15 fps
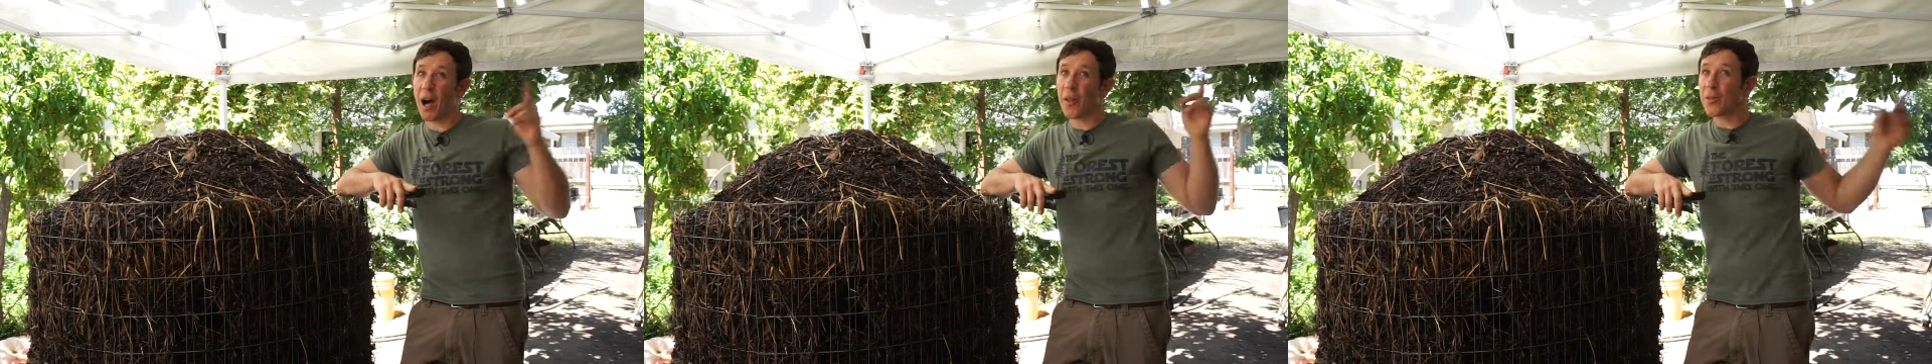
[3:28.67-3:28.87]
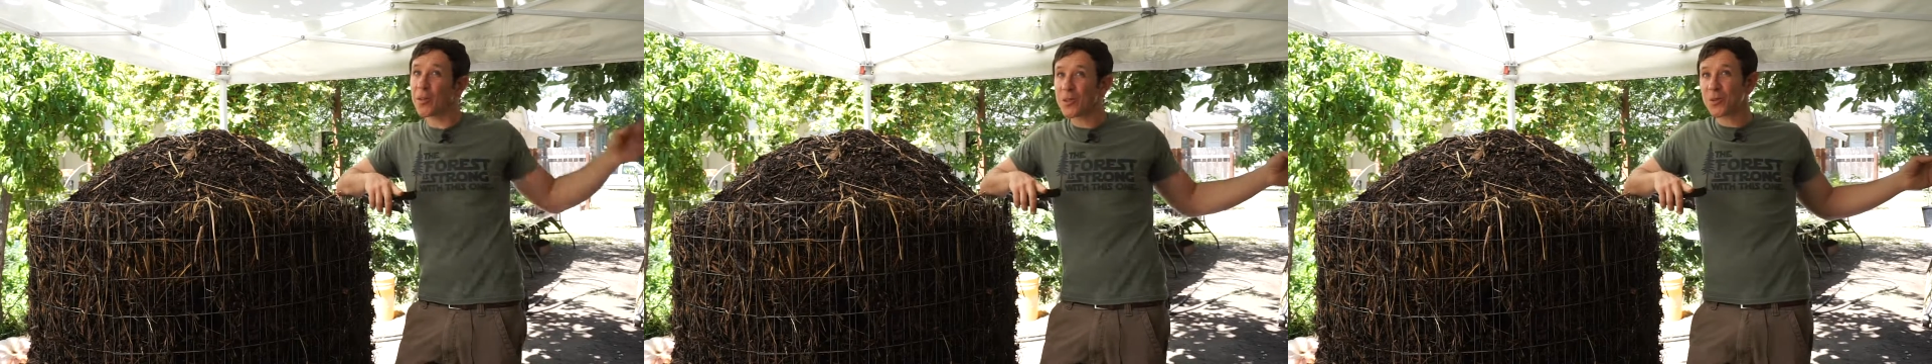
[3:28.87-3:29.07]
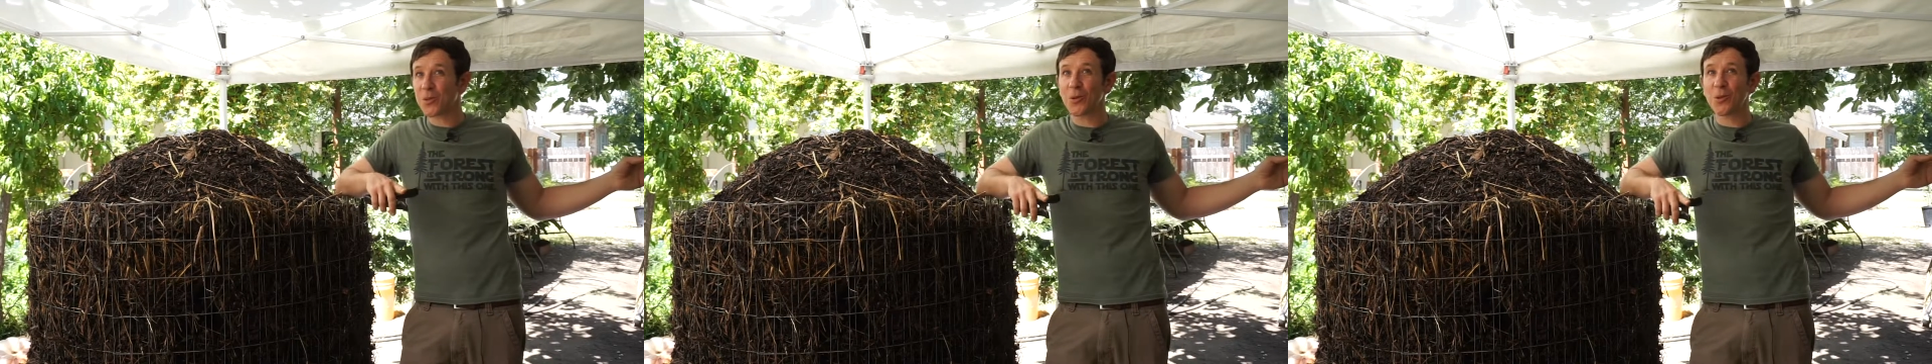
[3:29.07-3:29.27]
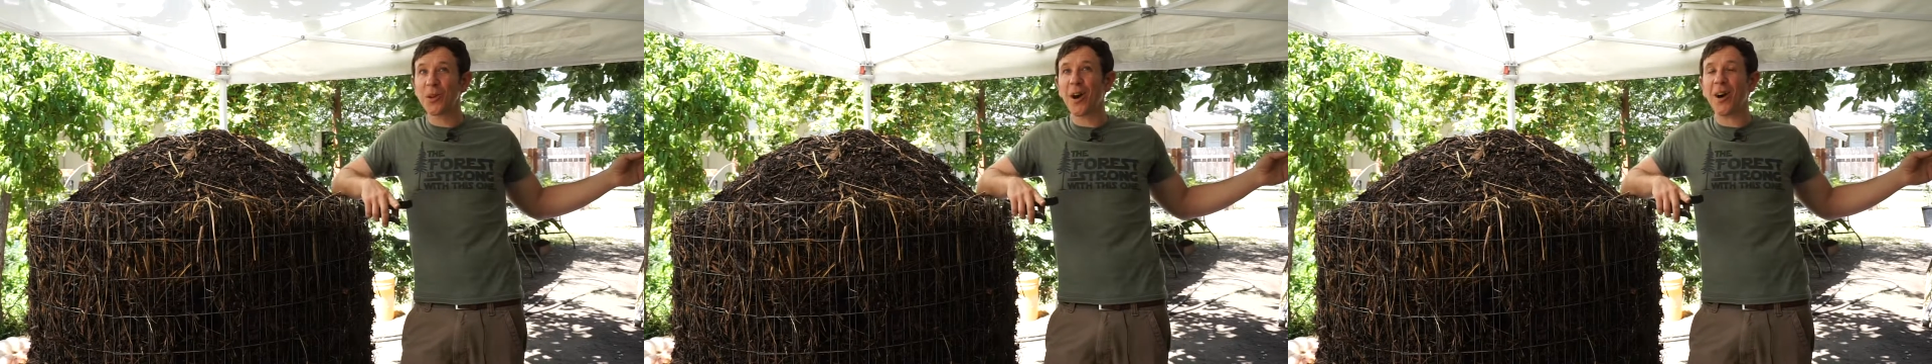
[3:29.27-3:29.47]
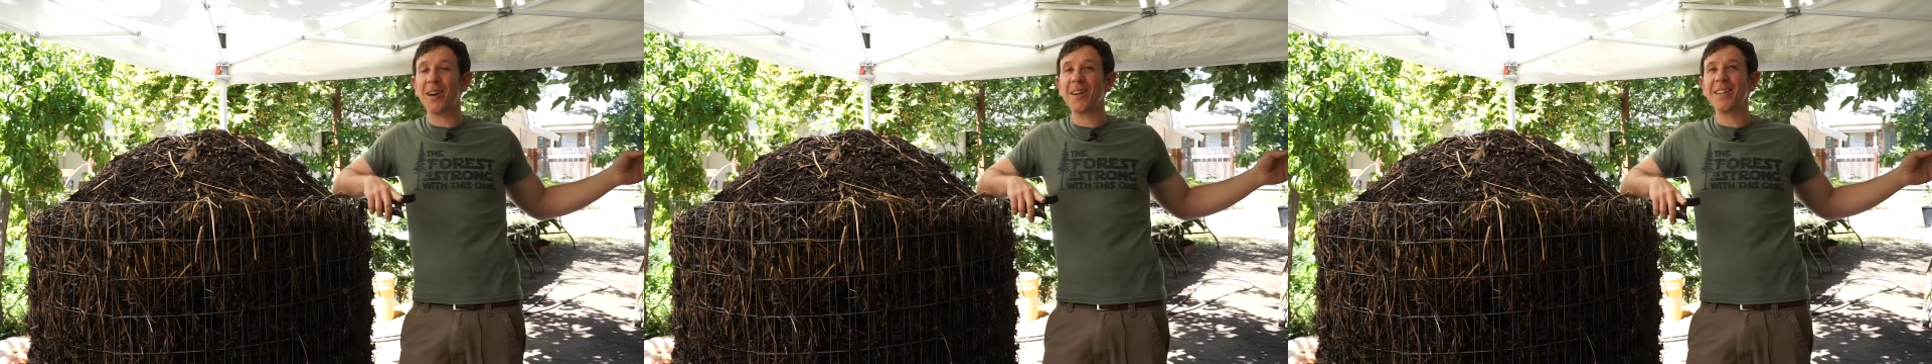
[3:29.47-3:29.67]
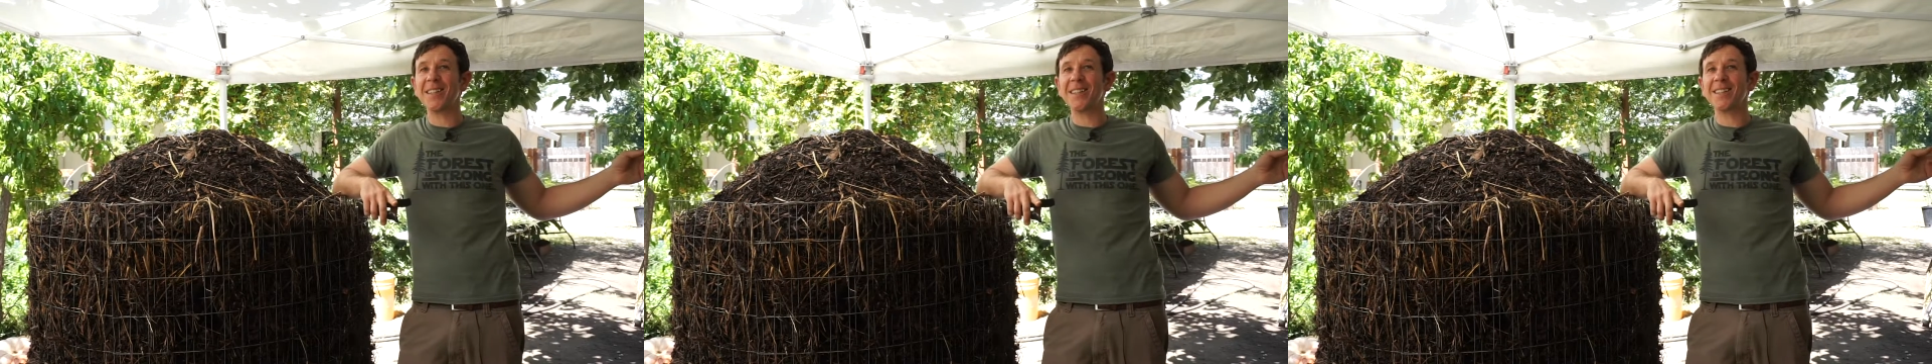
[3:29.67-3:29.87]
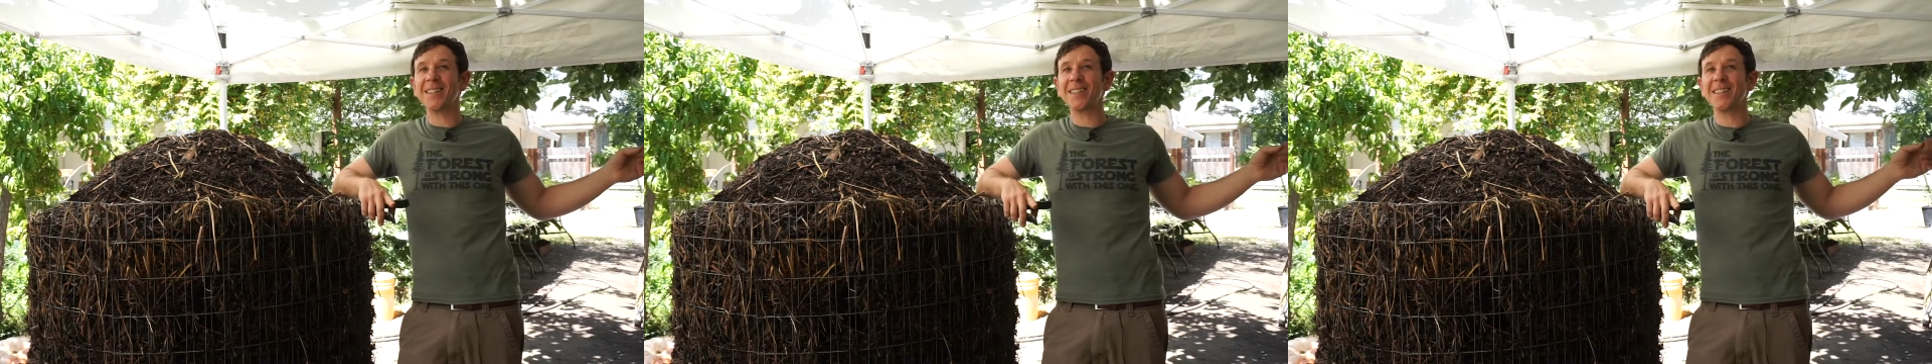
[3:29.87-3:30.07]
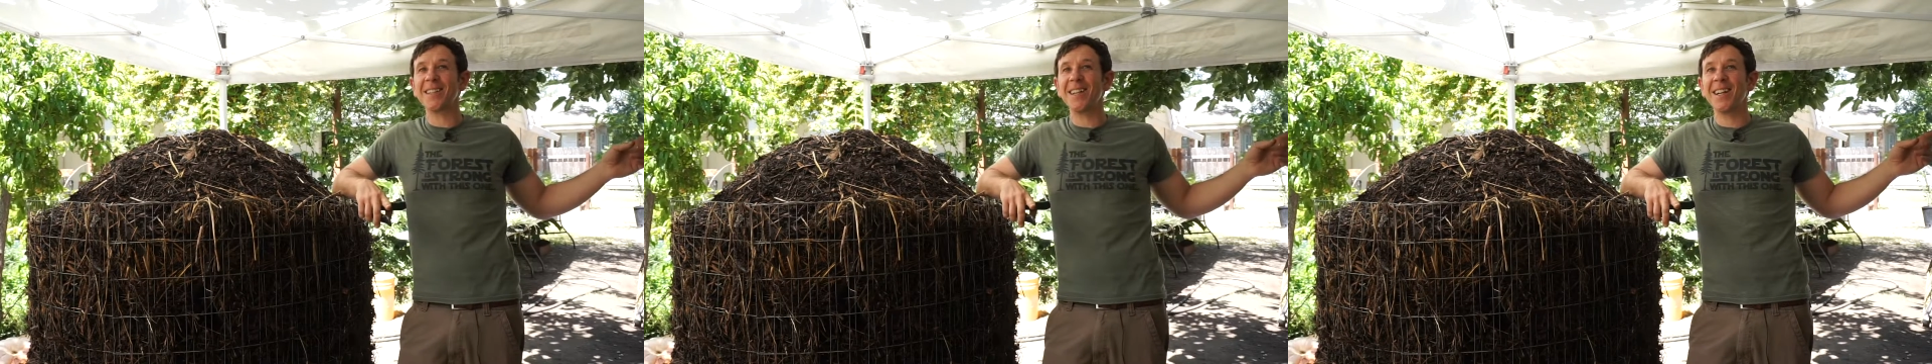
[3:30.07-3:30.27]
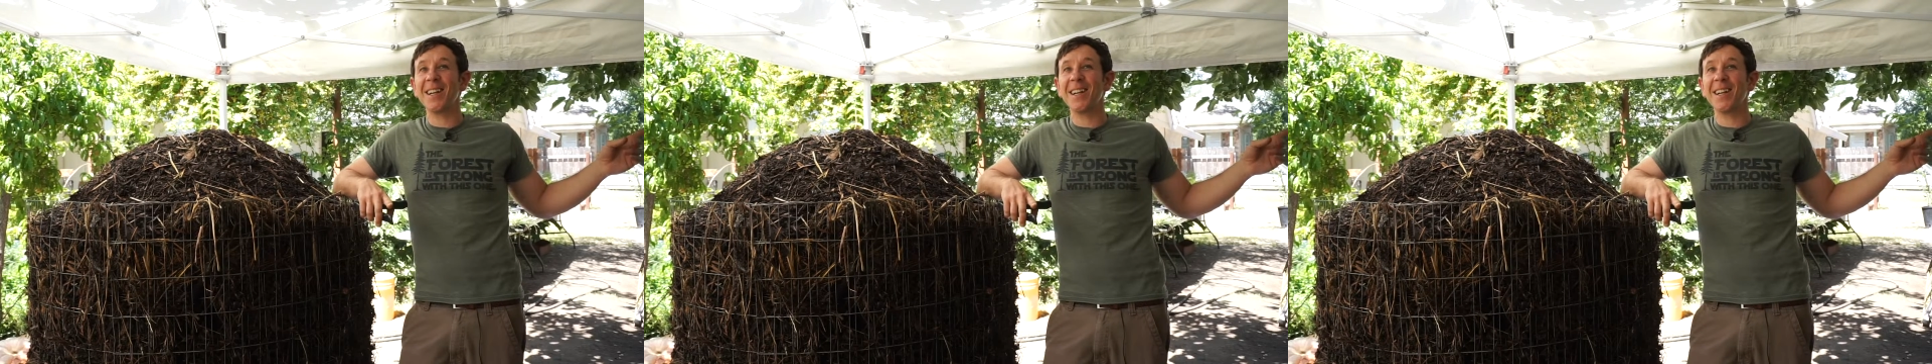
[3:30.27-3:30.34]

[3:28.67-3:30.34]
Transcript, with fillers: other school gardens,